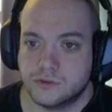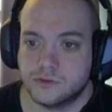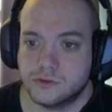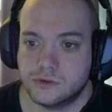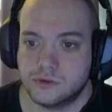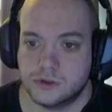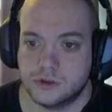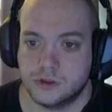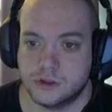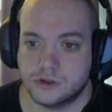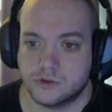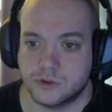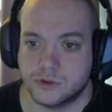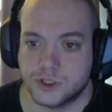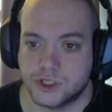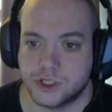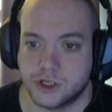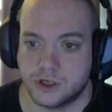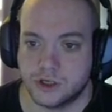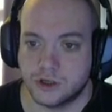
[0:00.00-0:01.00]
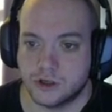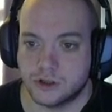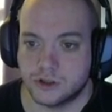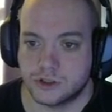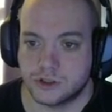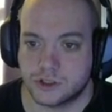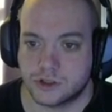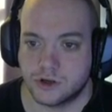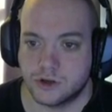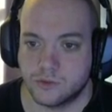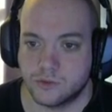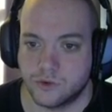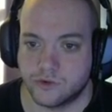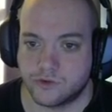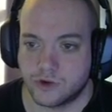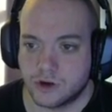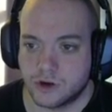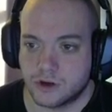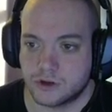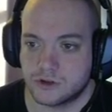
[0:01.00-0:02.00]
Right, as we see on the screen, we've
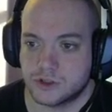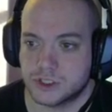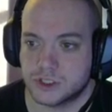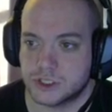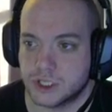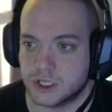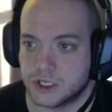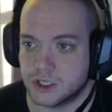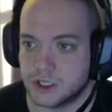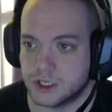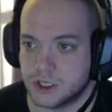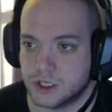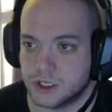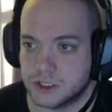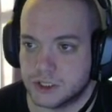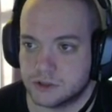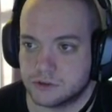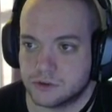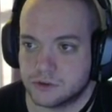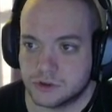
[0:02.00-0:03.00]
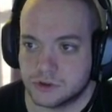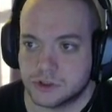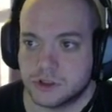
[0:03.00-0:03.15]
got, of course,